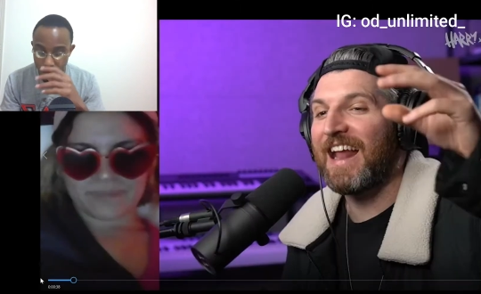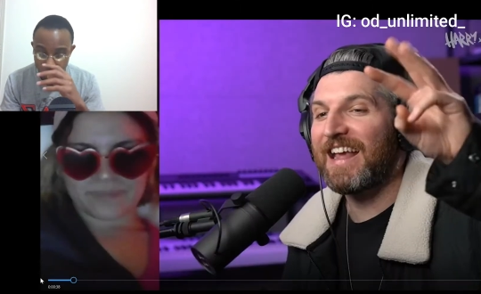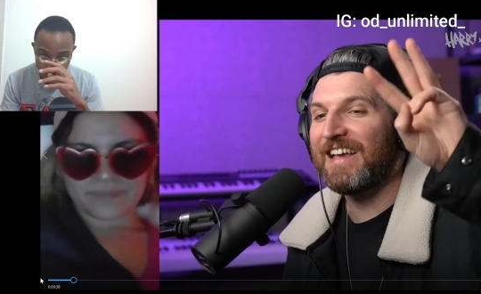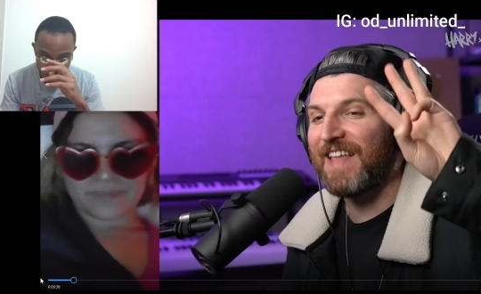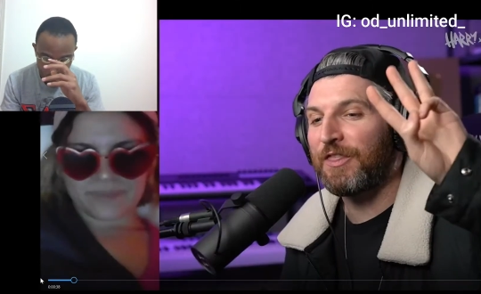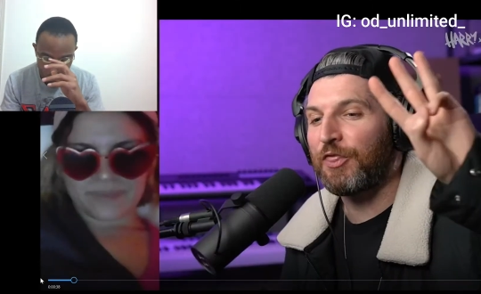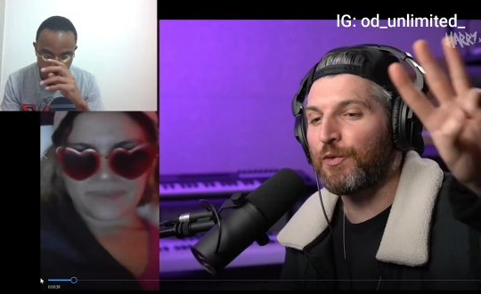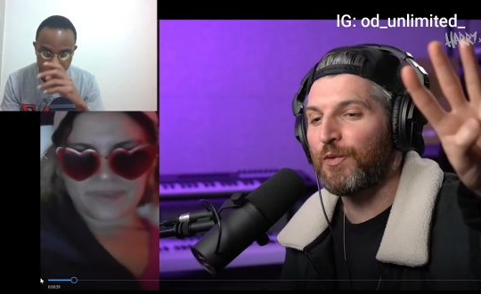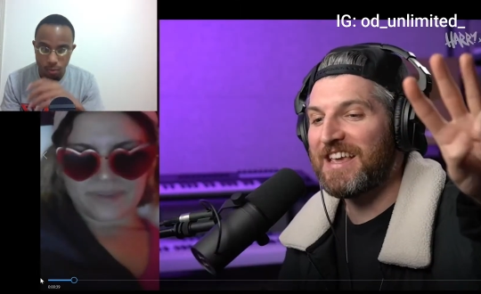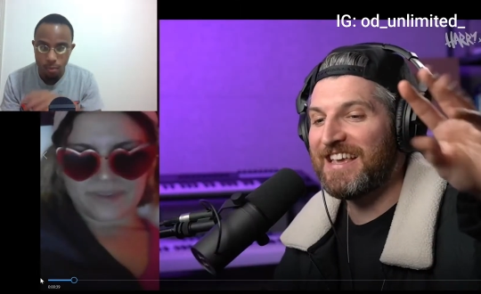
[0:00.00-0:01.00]
Speaker 1: I get like
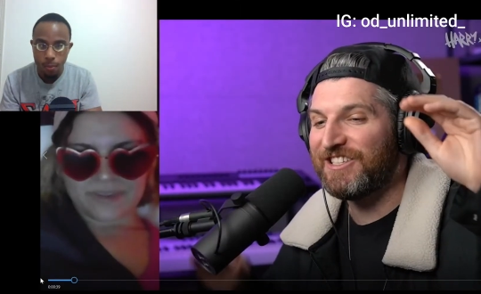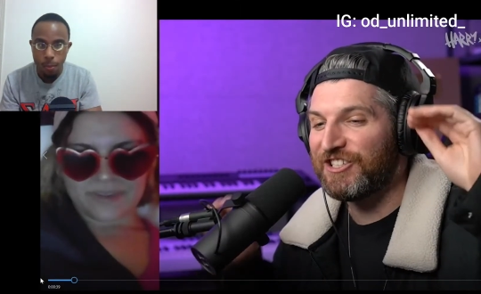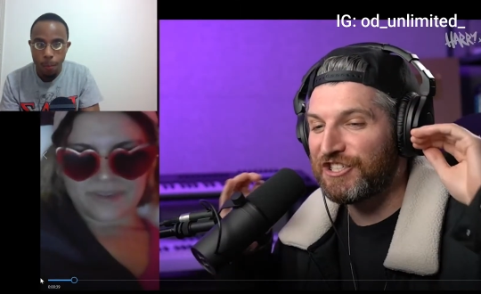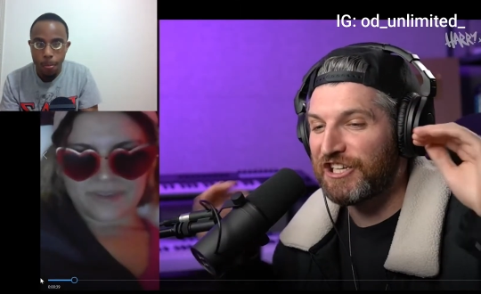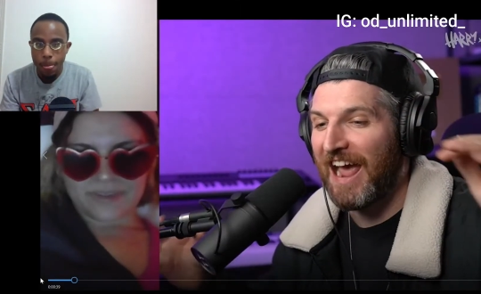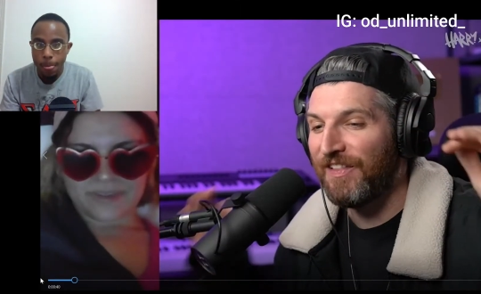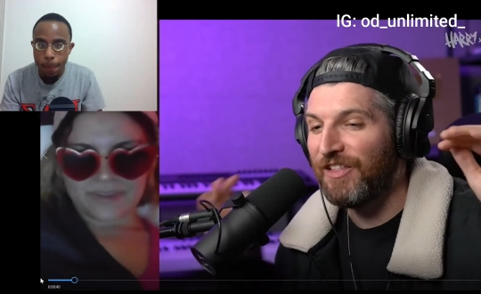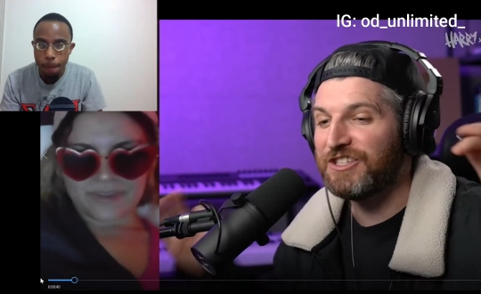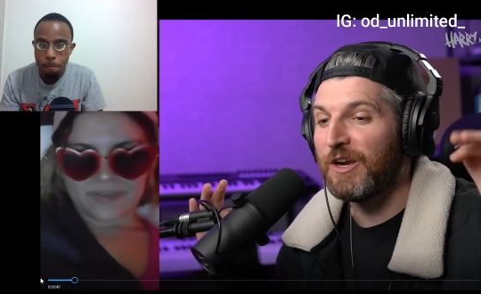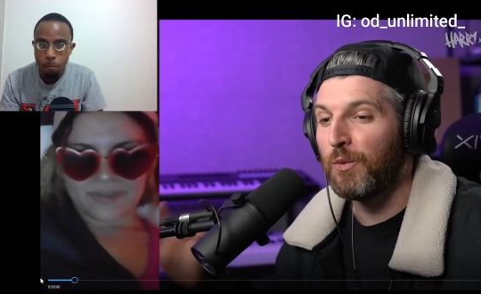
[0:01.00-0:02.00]
3
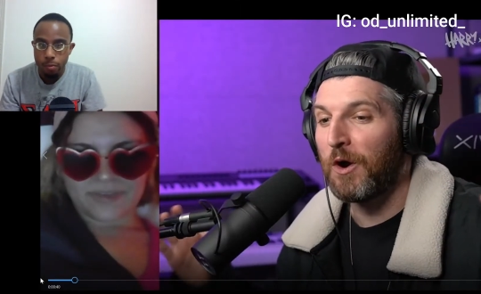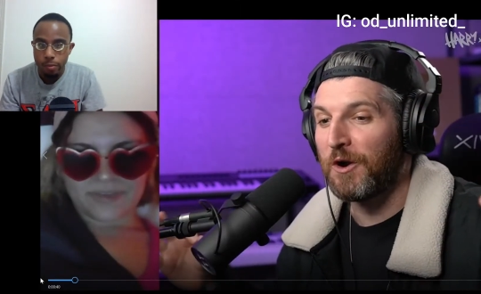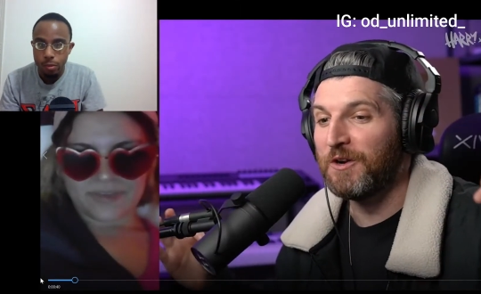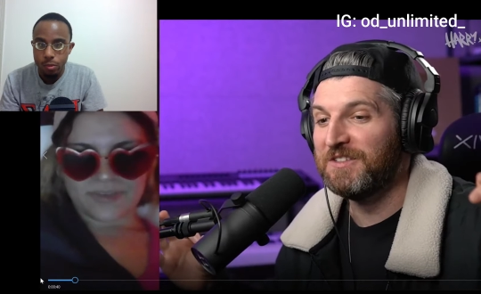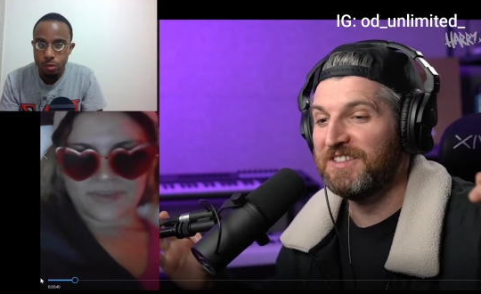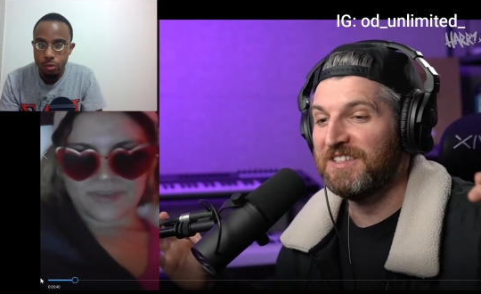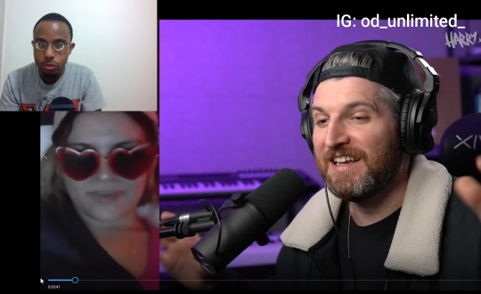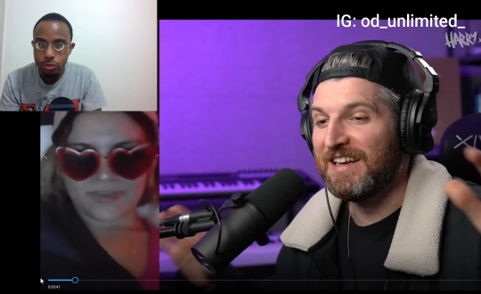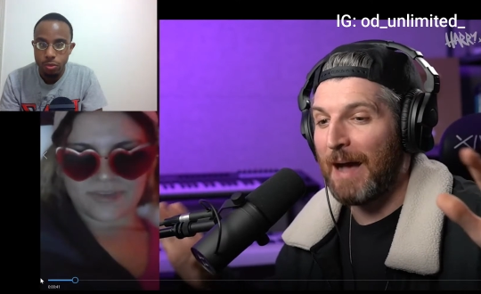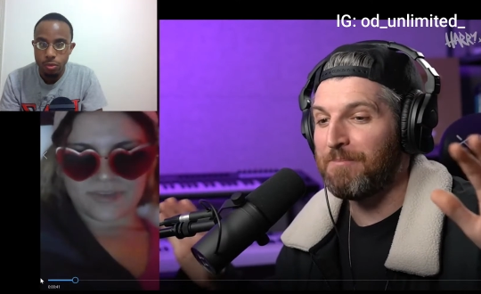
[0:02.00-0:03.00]
challenging words?
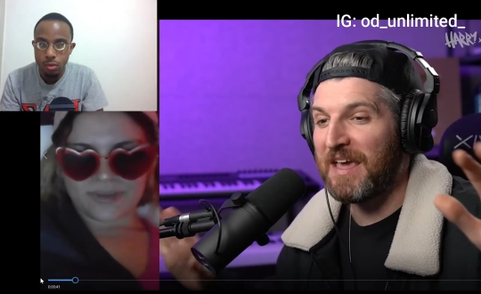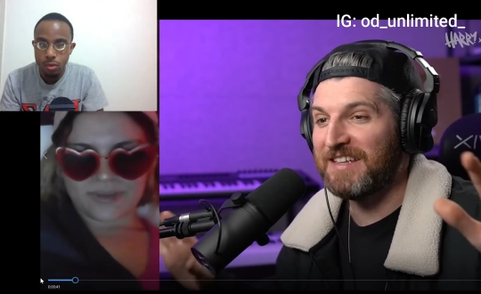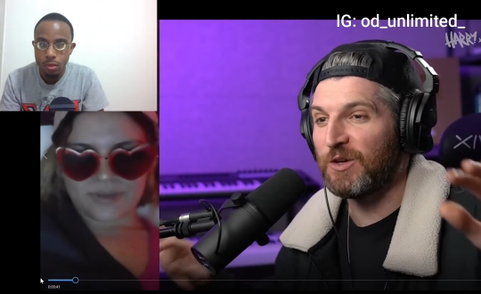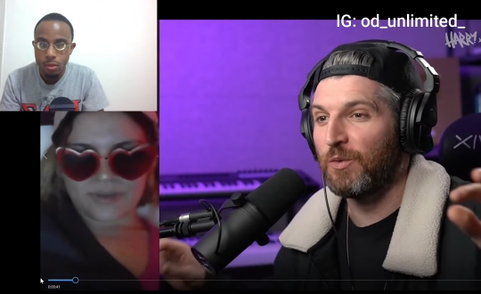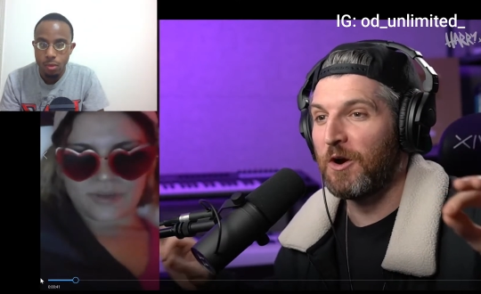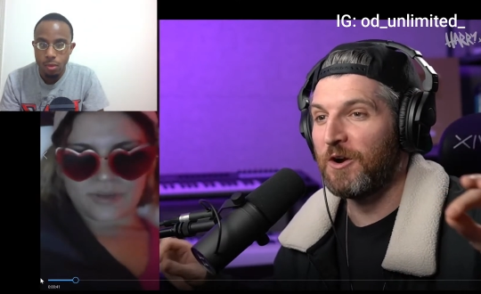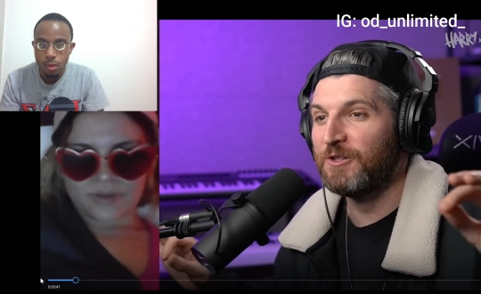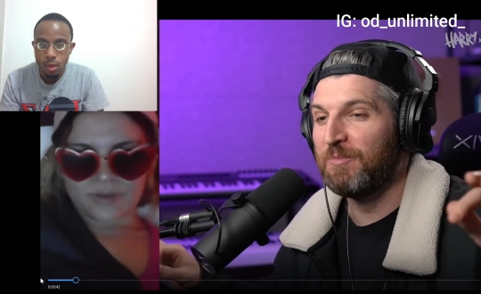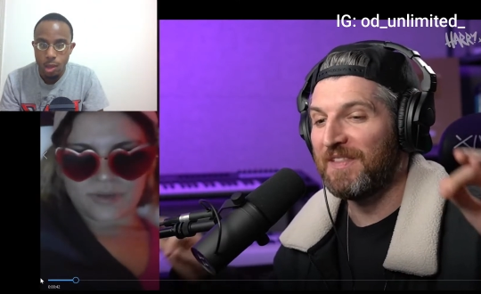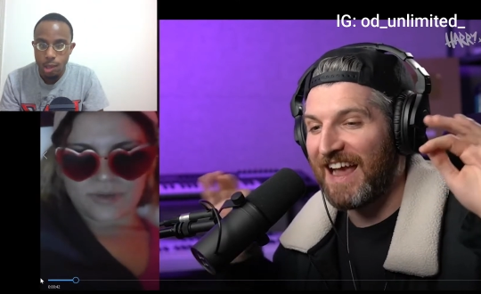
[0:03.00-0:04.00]
Not basic
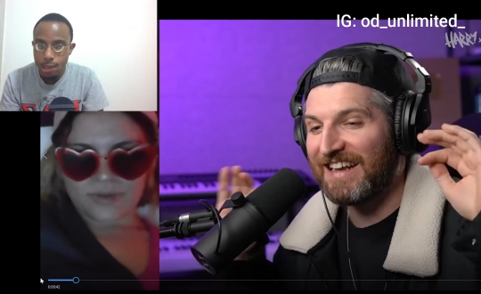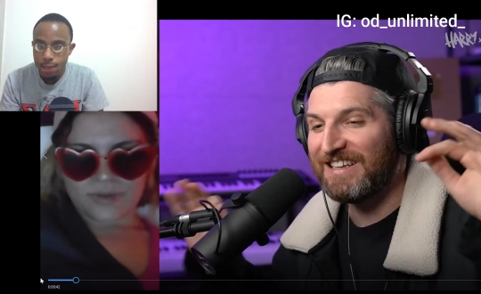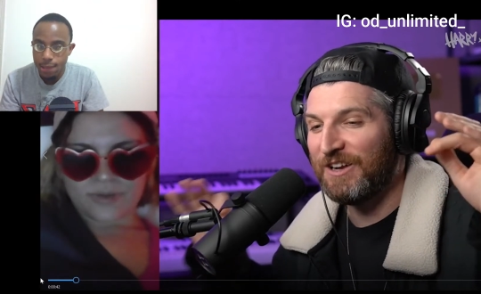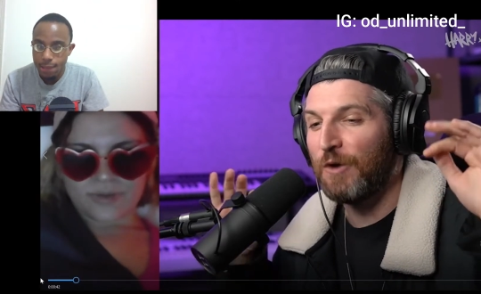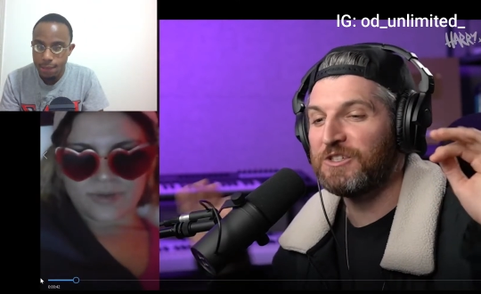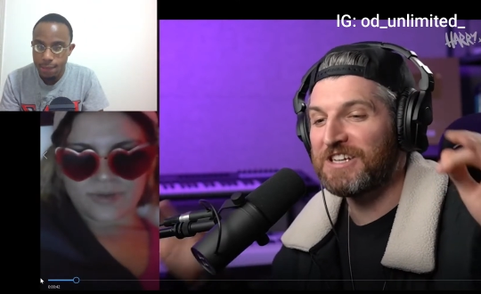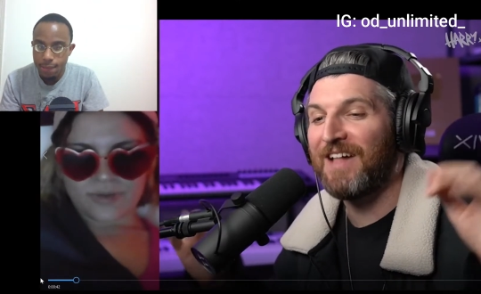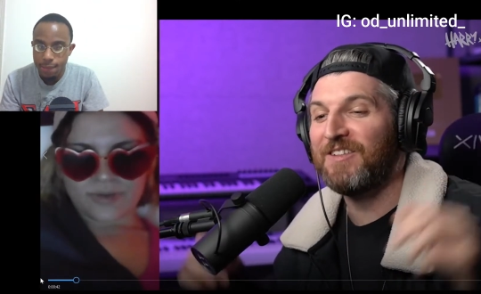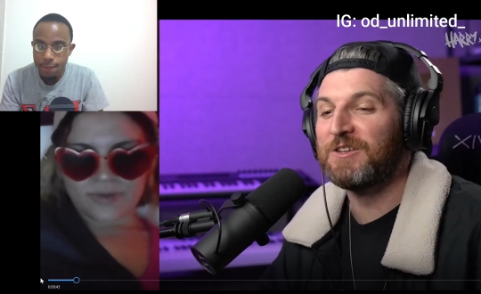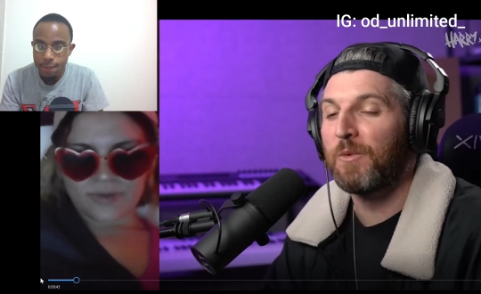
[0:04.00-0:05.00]
words, but like, you know,
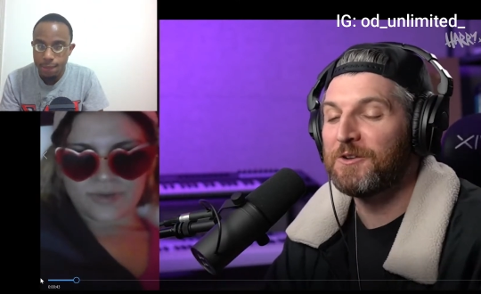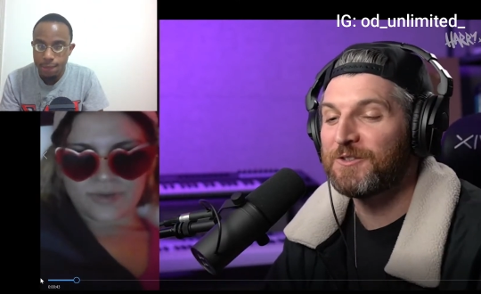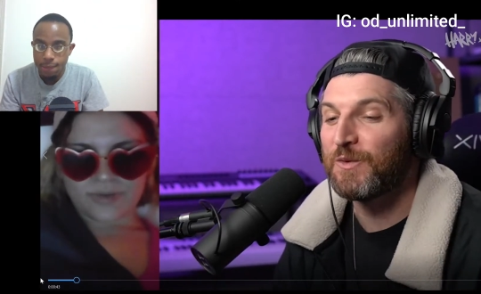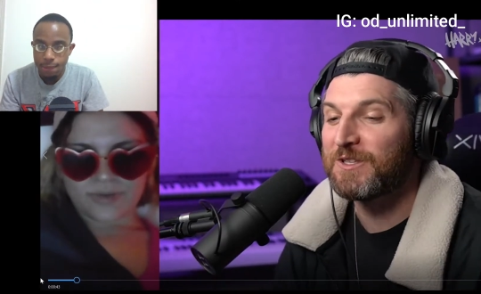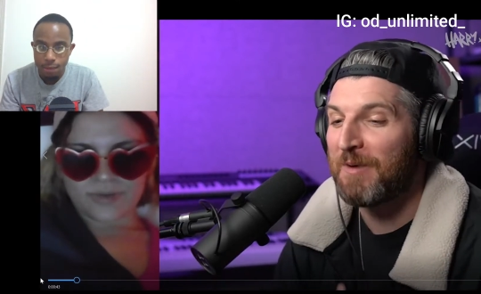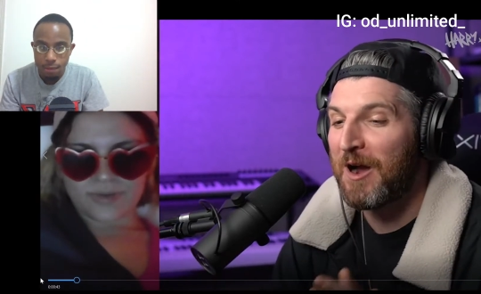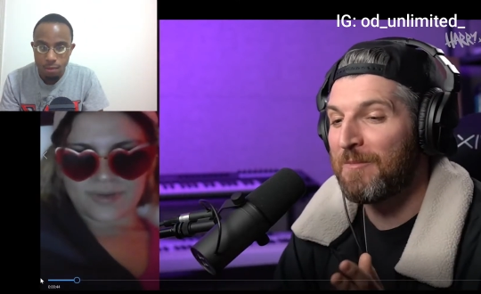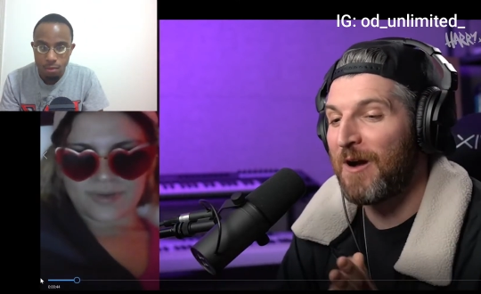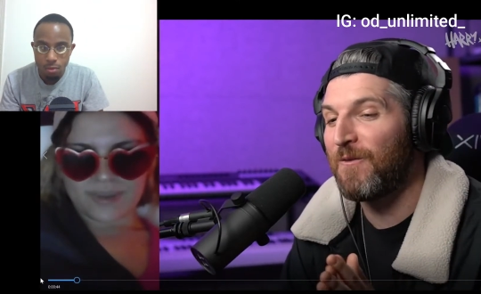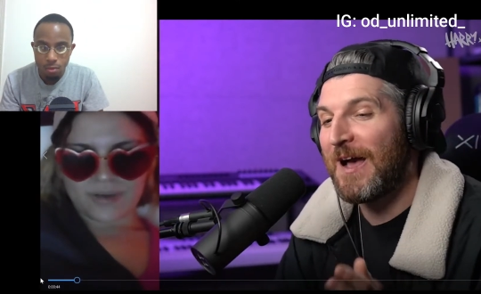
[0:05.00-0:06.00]
challenging words to inspire
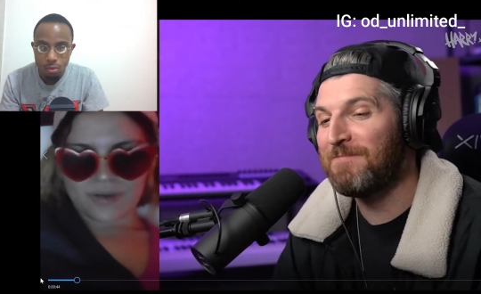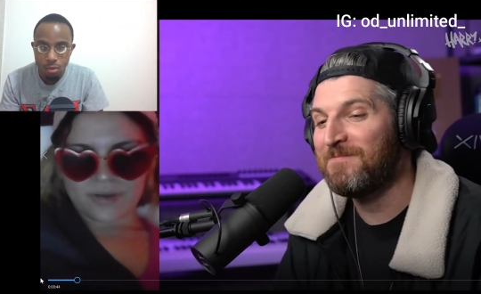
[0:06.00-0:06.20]
my rhyme.